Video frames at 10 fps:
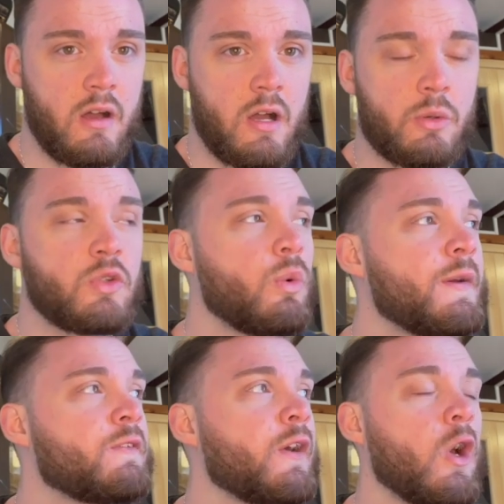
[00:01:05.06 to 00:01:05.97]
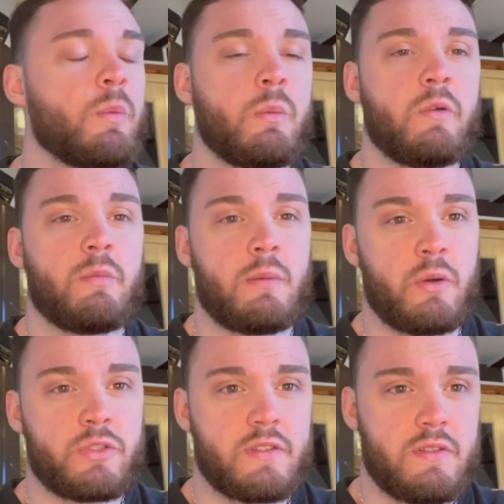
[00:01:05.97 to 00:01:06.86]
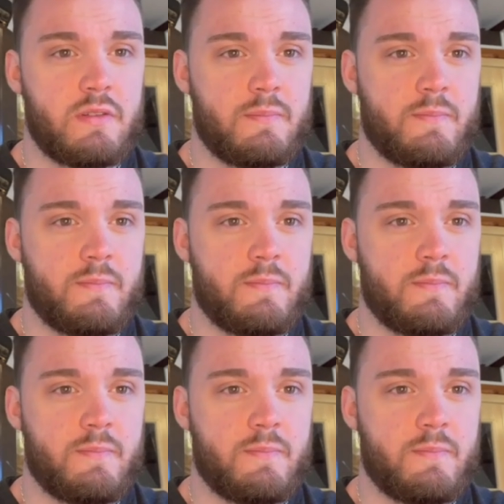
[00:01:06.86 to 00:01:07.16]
I was always very open with my emotions.